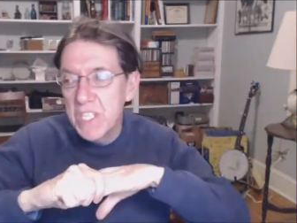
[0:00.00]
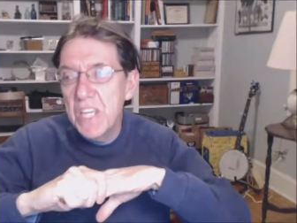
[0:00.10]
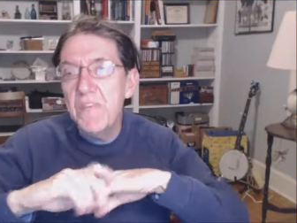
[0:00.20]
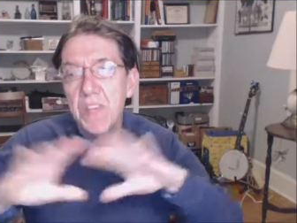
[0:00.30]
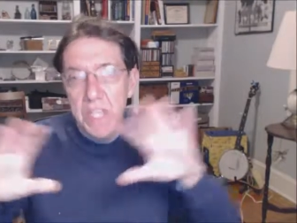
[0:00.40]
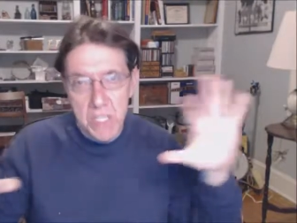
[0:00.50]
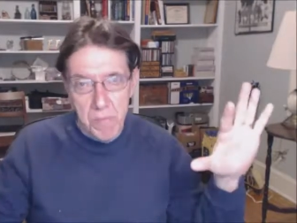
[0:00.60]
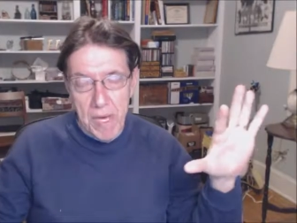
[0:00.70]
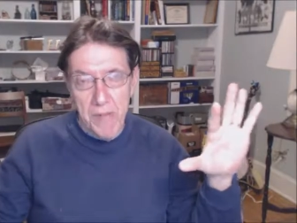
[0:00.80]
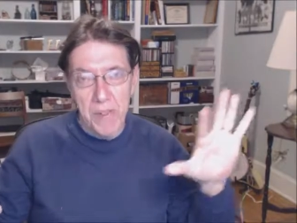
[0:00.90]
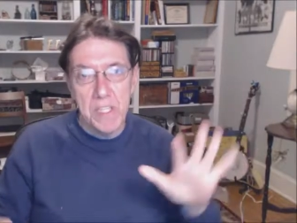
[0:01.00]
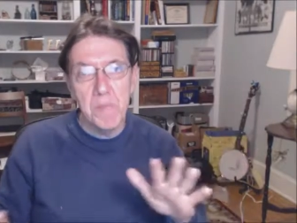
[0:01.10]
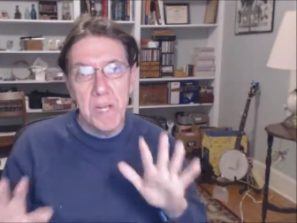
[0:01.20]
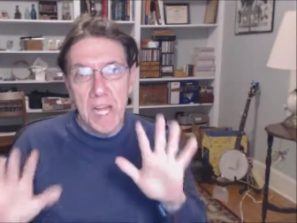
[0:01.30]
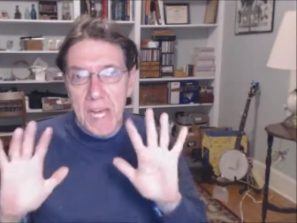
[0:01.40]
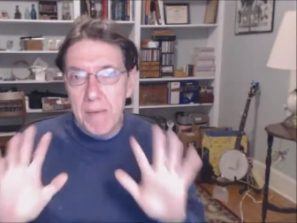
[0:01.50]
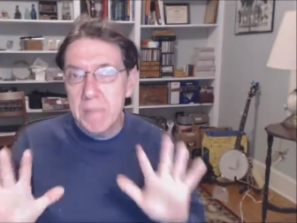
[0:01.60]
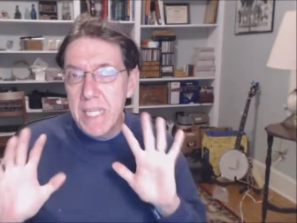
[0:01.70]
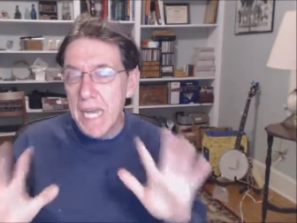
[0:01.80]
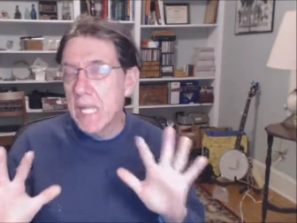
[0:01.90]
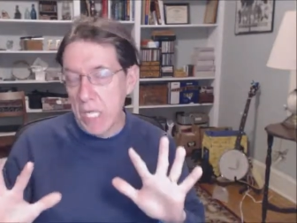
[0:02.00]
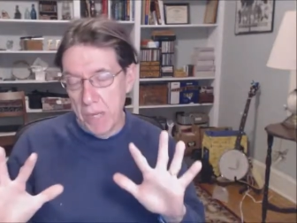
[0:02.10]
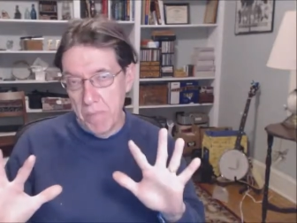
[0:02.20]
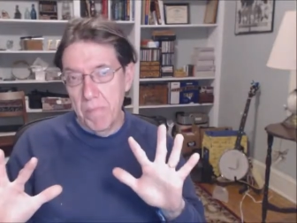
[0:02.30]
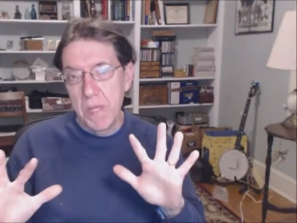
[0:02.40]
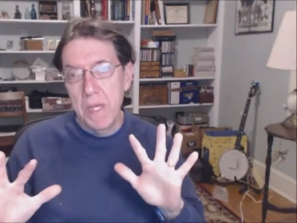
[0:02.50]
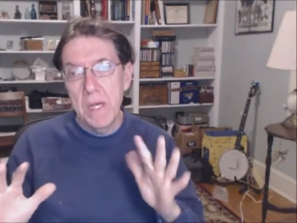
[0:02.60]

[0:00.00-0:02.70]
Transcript: devious about this but i am telling them